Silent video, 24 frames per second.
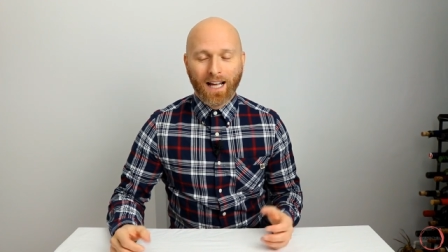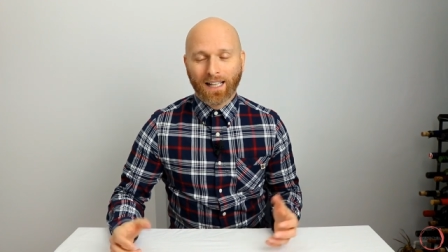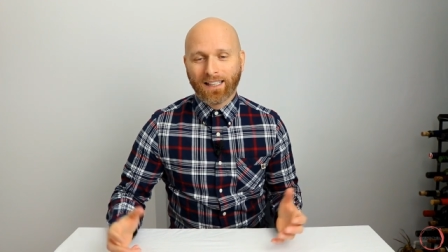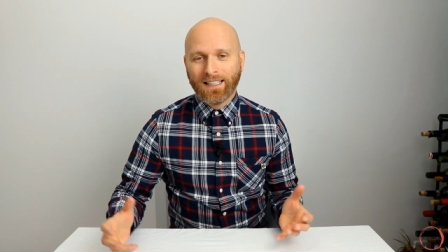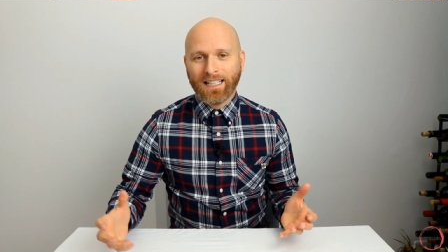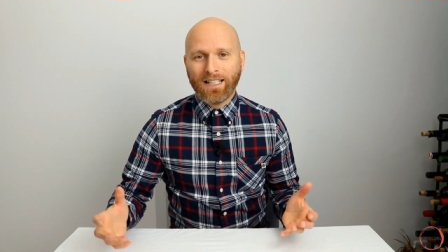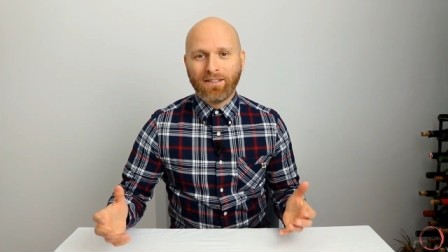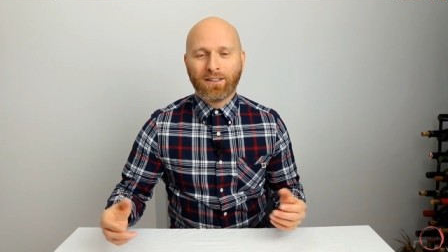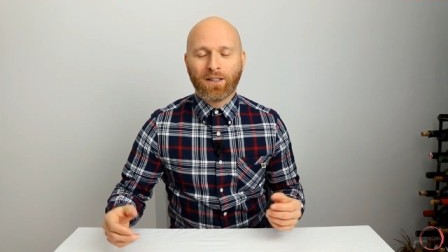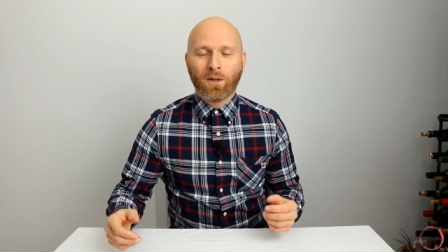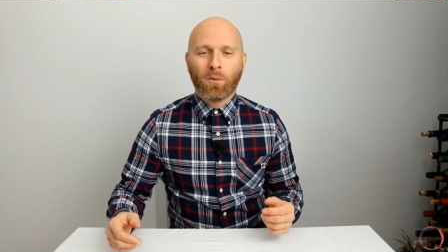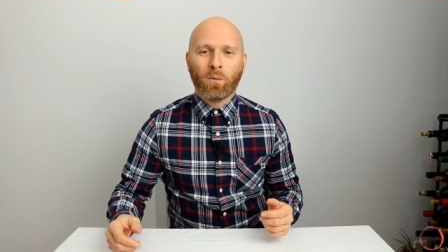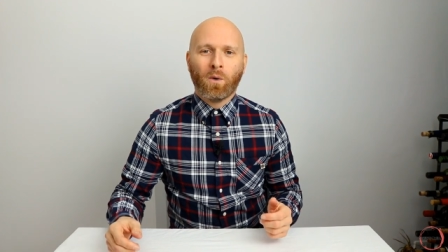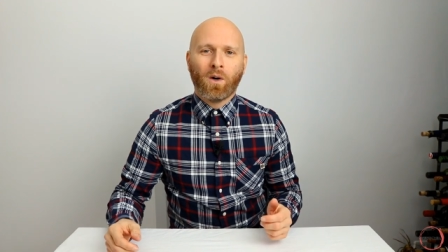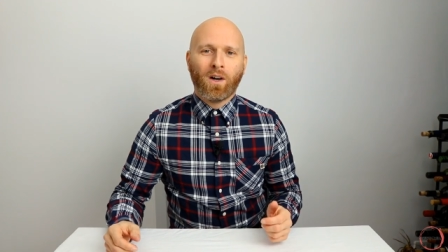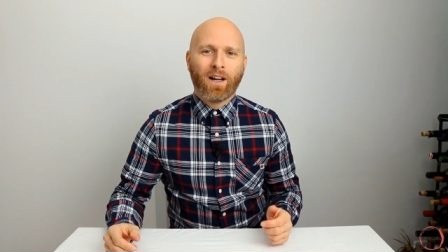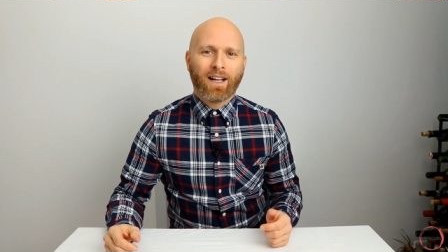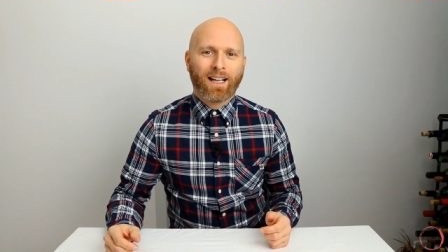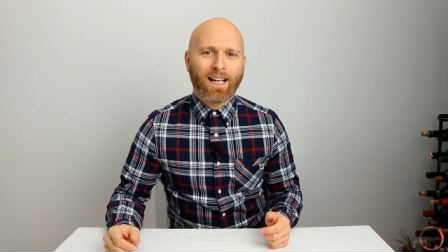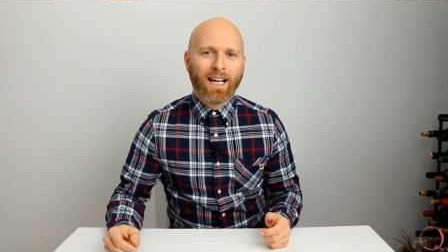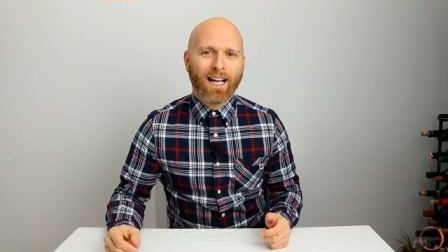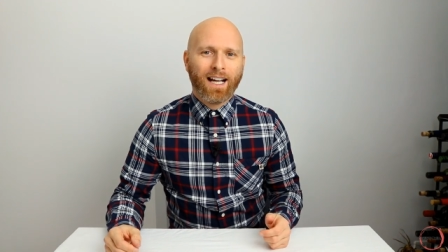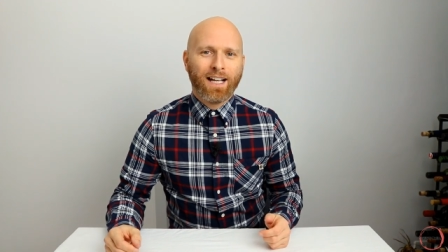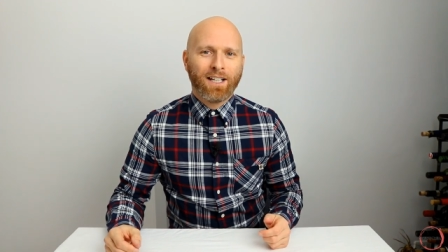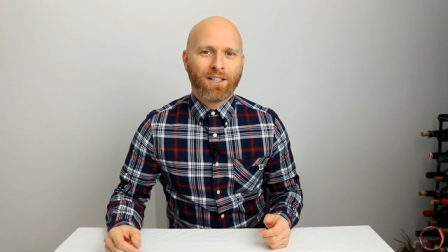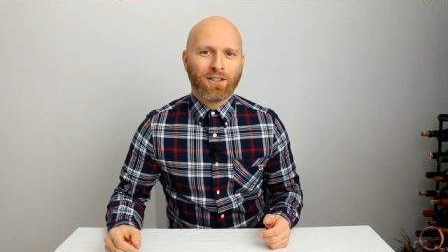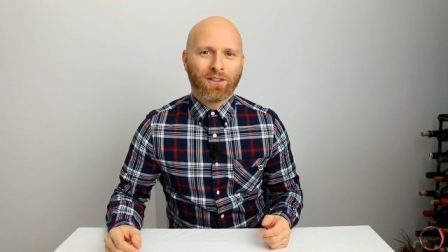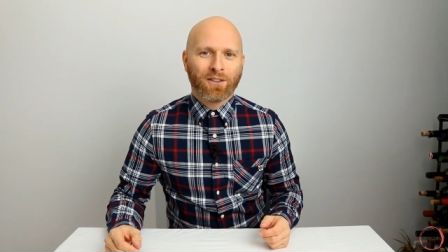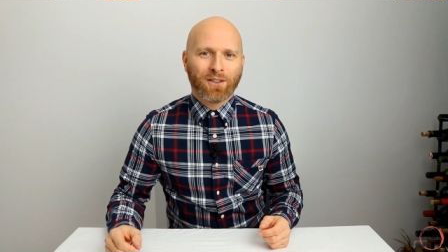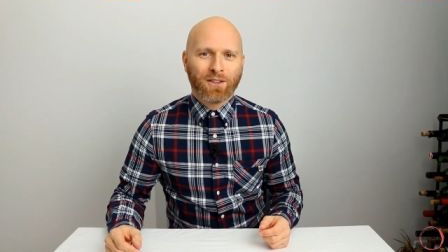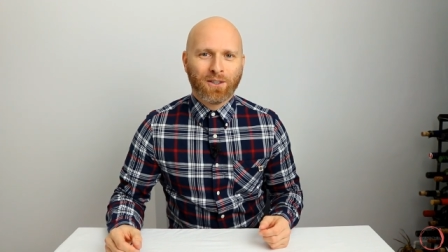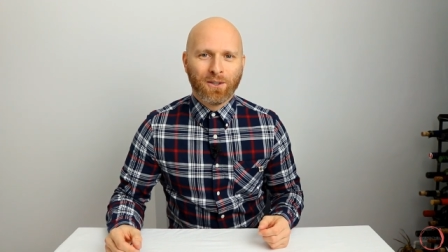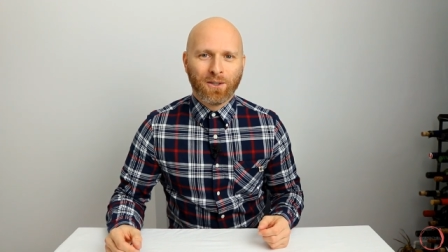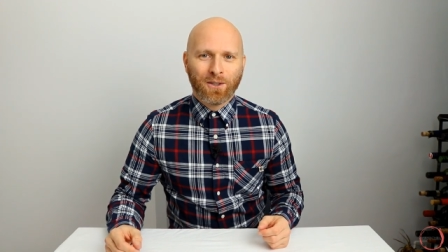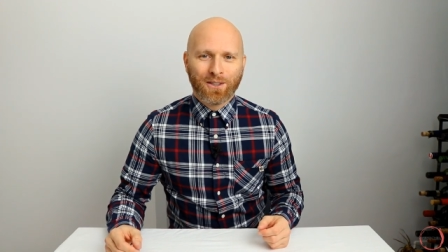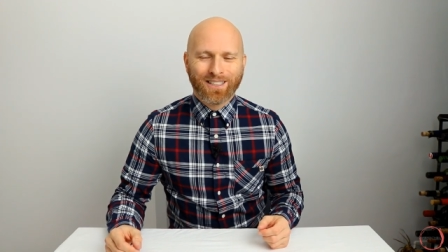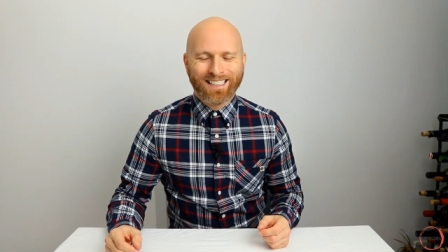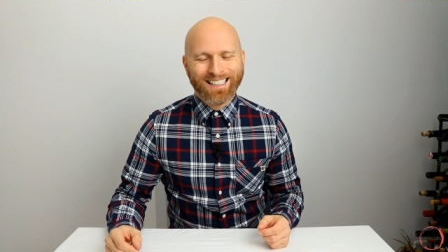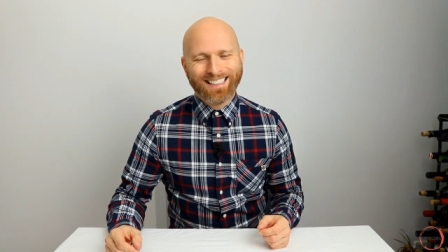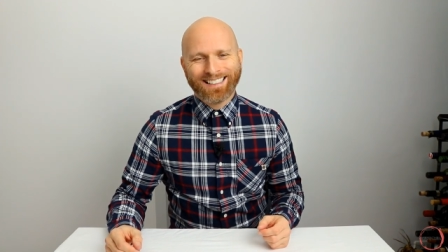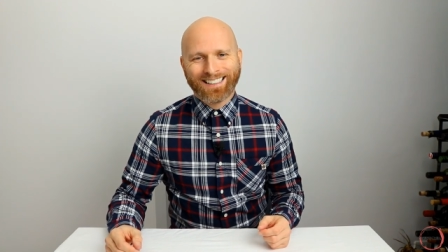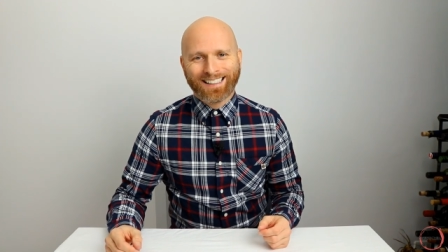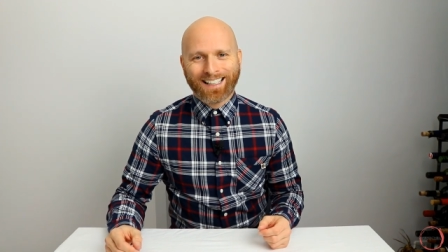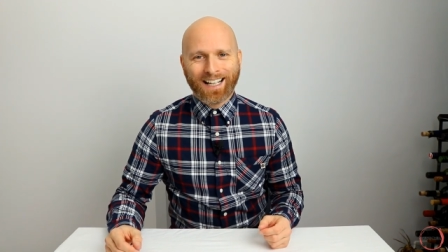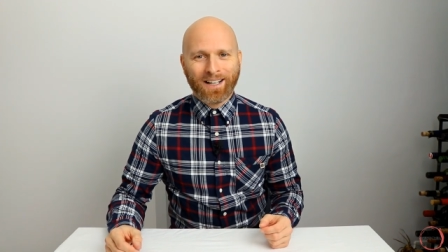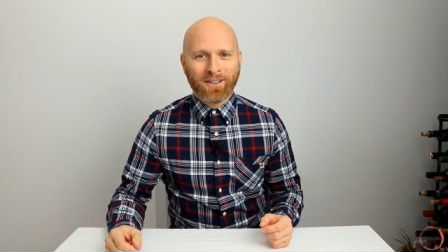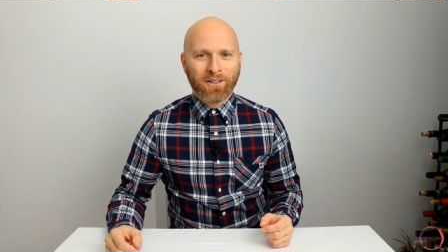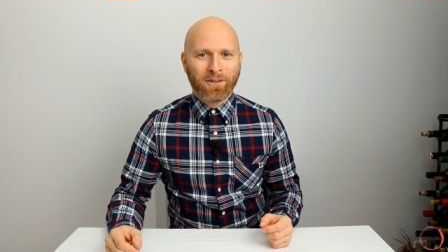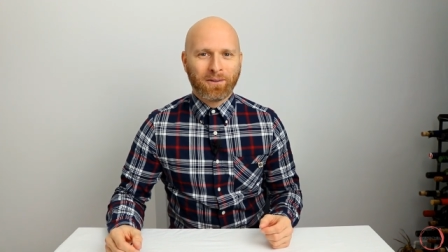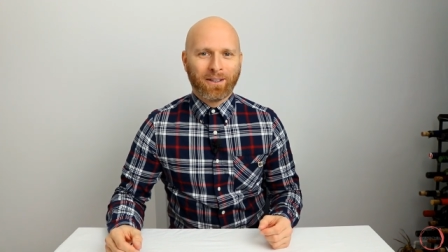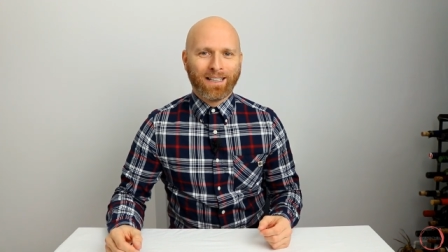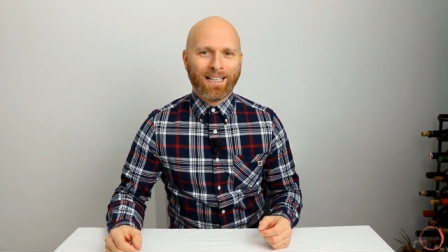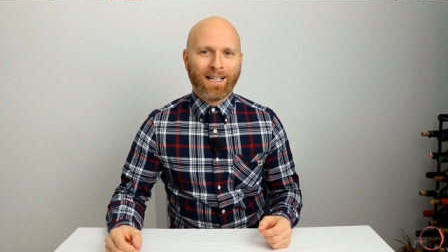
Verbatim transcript: And leaving the wire cage on a course isn't going to